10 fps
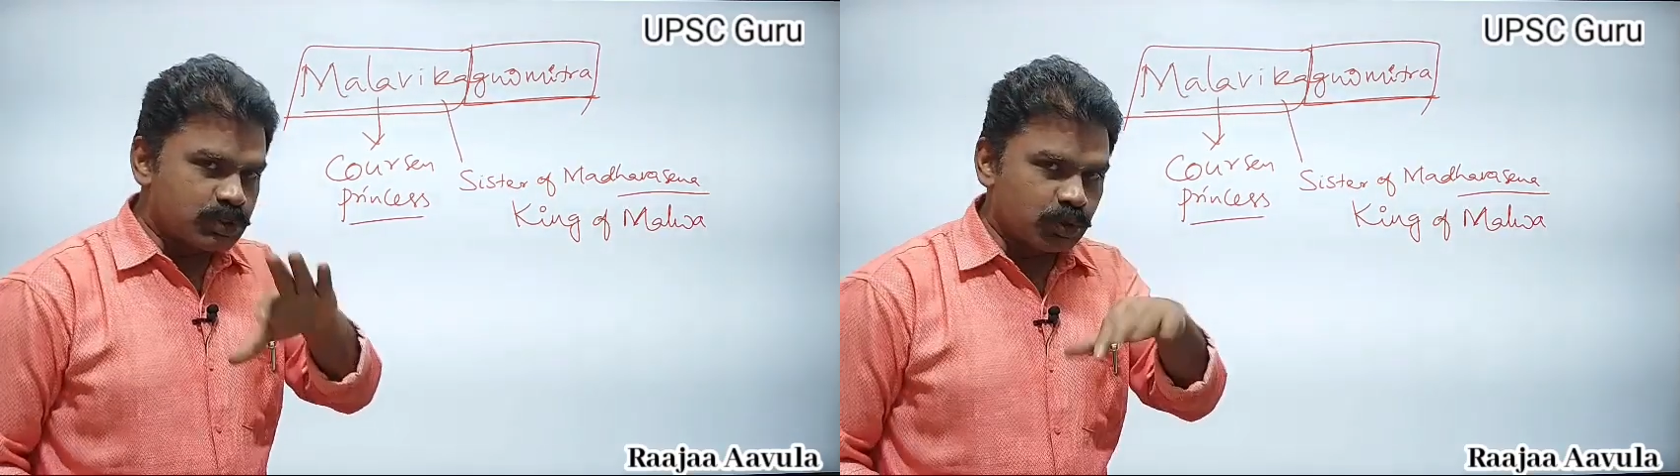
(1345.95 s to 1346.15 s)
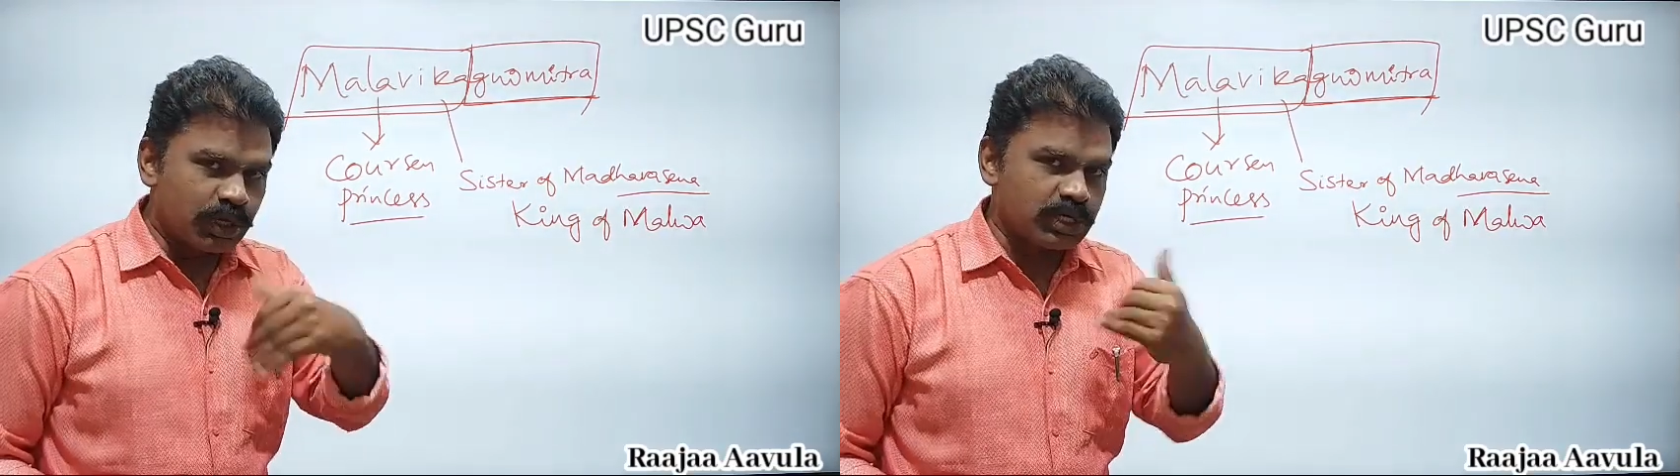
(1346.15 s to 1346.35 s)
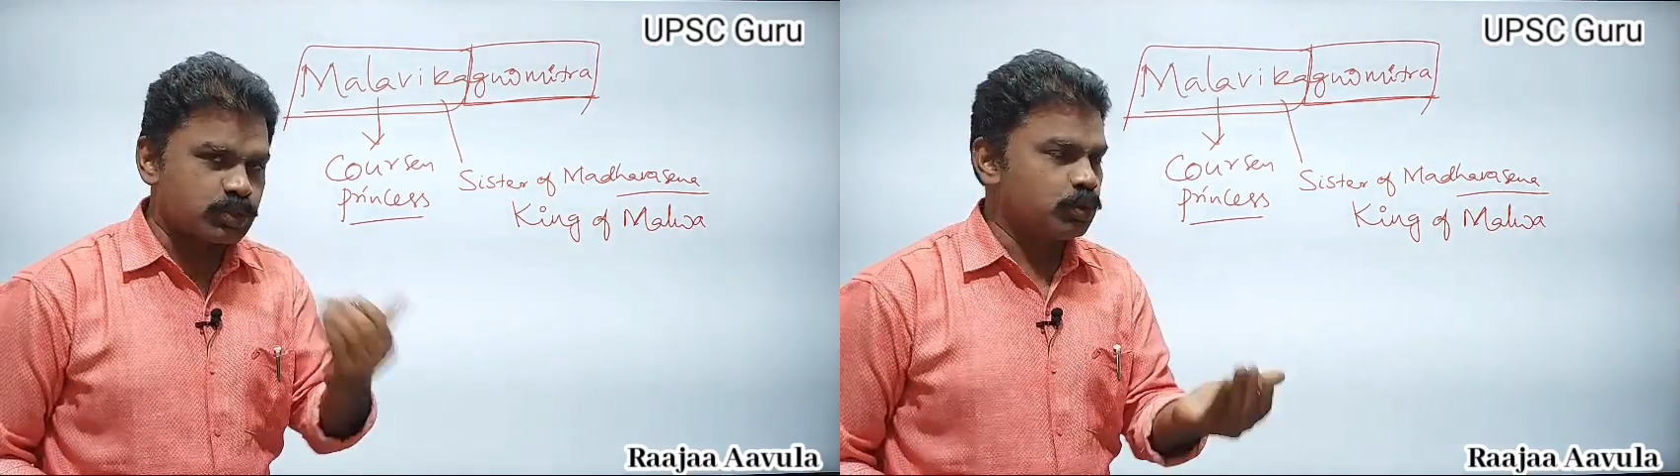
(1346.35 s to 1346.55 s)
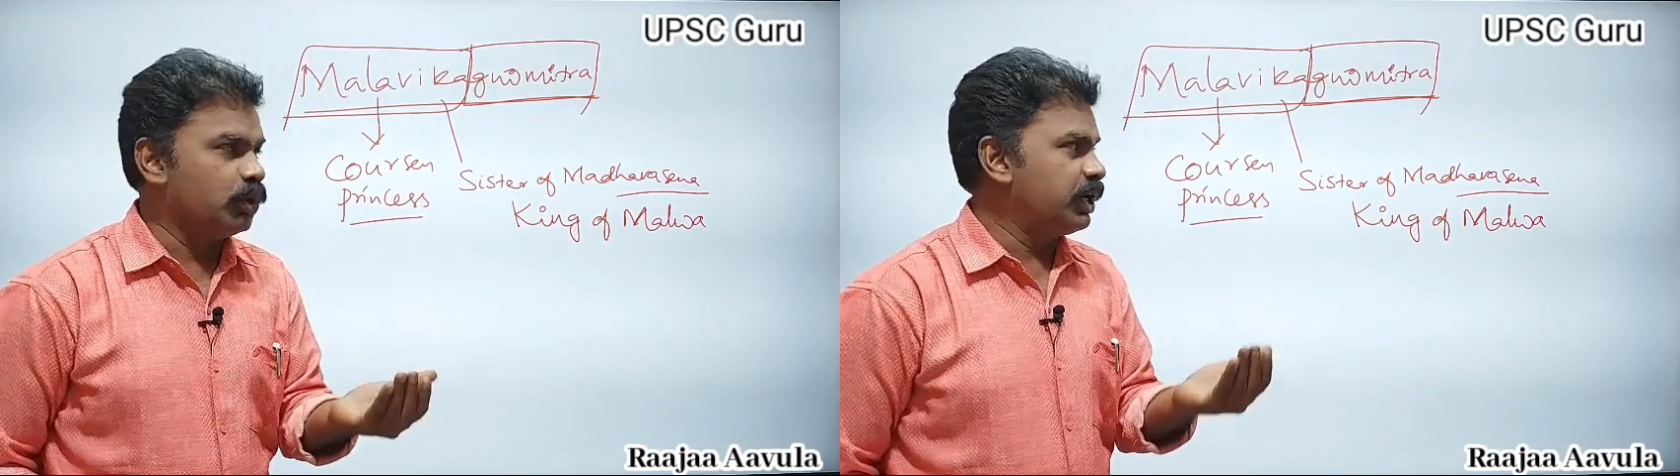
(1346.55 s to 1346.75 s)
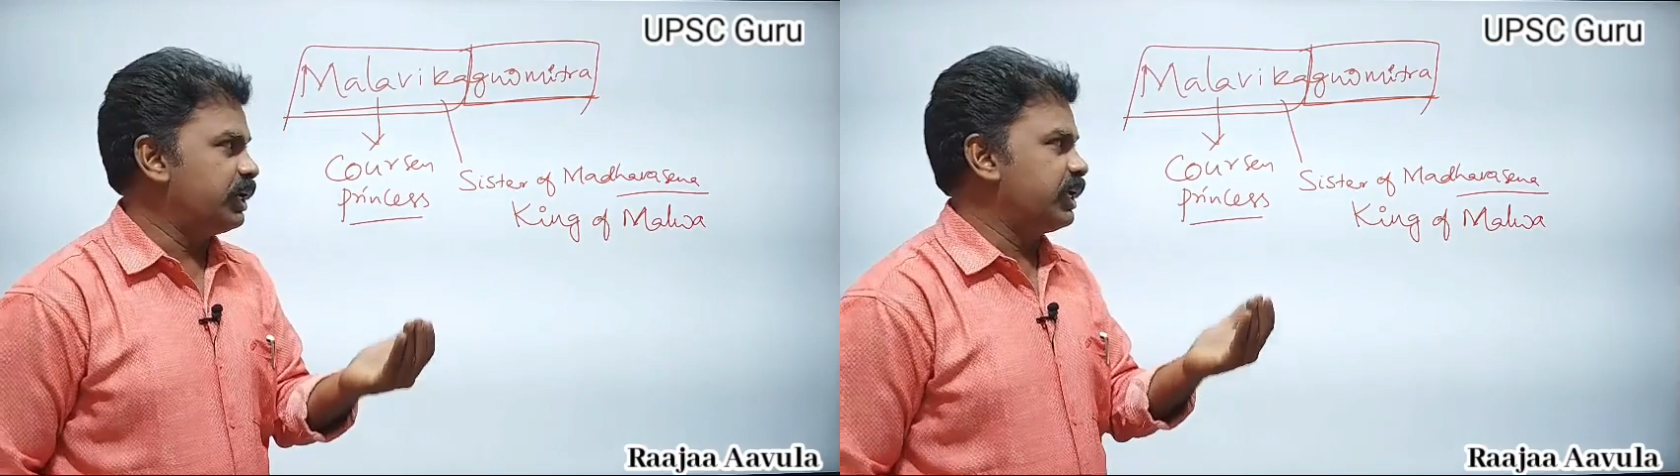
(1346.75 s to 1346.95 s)
Shungas
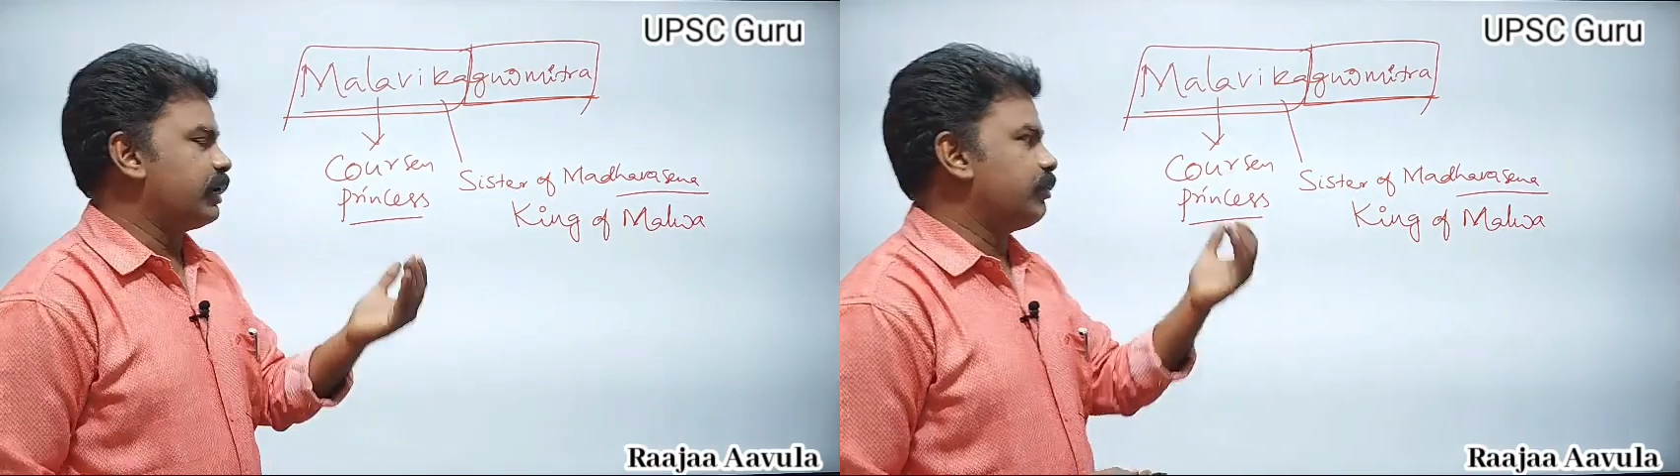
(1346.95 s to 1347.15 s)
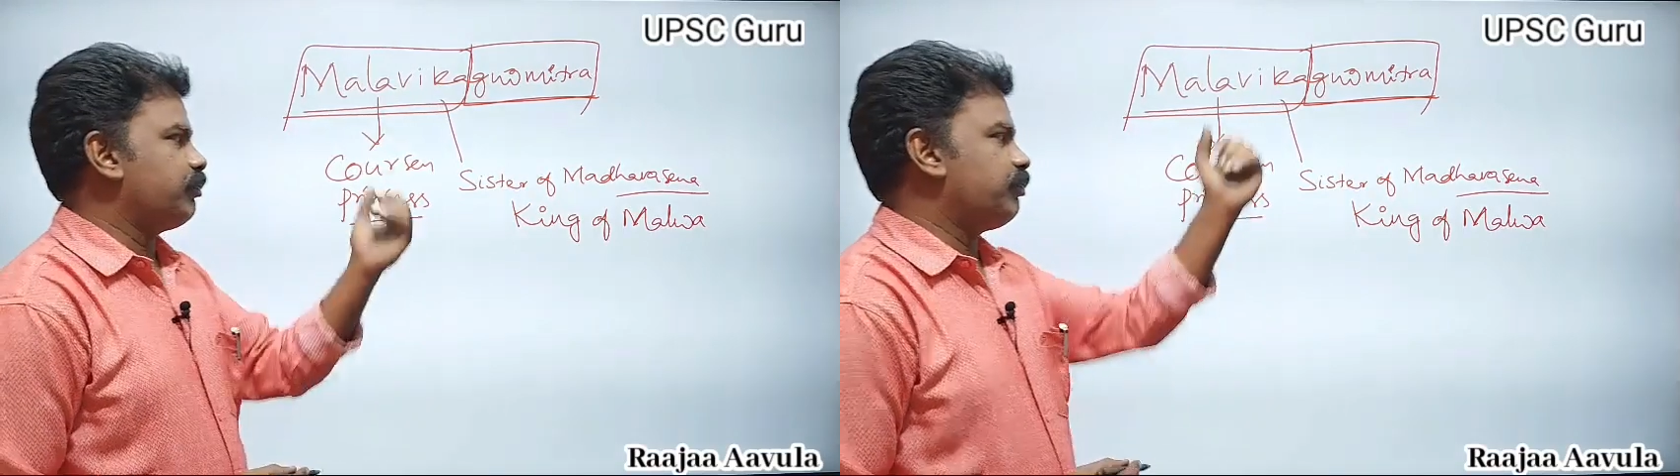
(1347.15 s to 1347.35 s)
ruled India,